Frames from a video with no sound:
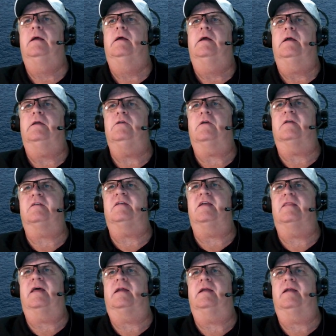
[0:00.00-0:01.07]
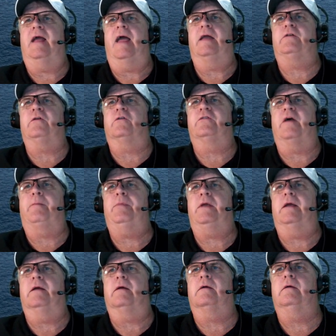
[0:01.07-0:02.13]
And you can see that it enters up
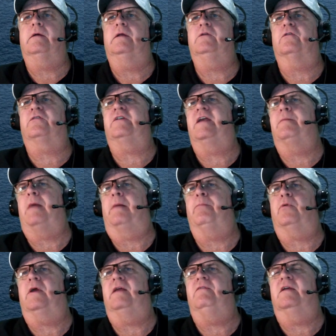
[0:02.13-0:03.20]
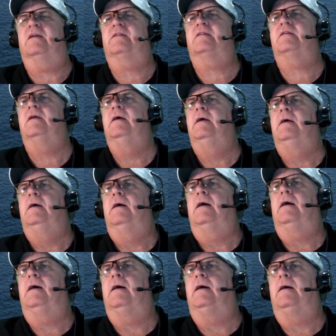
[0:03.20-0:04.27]
here. And you're seeing my previous
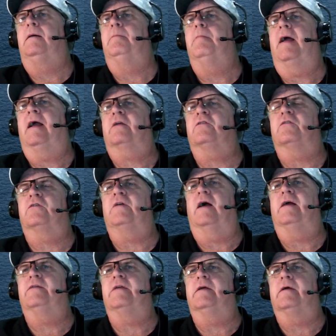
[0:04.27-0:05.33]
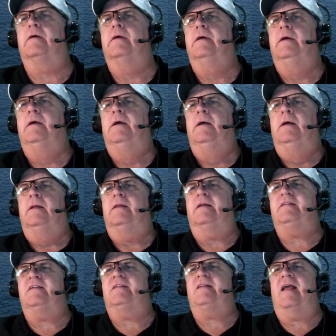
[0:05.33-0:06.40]
exercise here.
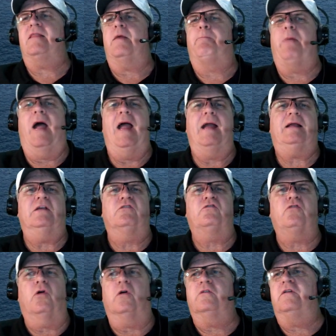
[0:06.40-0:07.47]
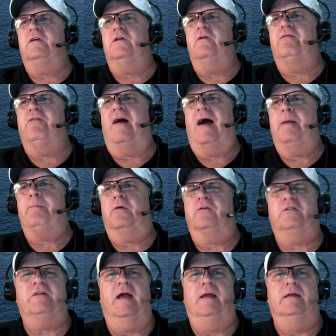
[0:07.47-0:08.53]
Let's just say the bank is charging you
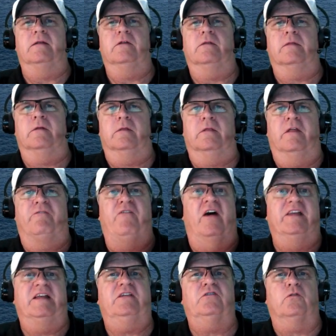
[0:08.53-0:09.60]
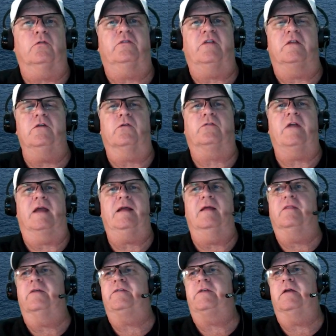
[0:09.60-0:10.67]
5%. The funding source that you're taking
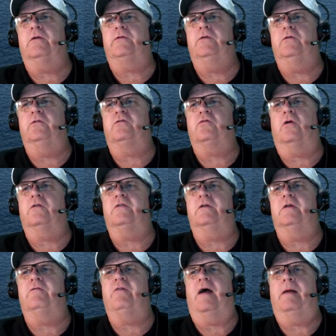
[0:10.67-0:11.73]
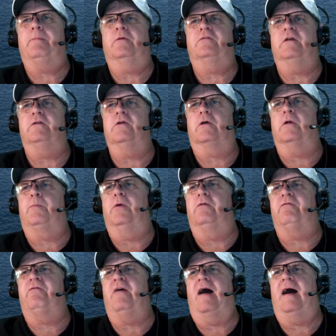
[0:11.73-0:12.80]
this deal to is charging you 5%. You're going to
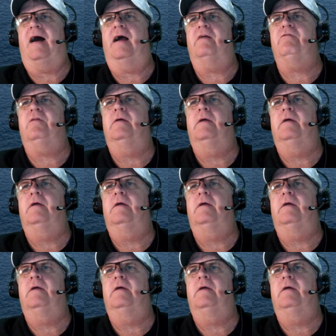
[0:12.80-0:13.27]
put 5,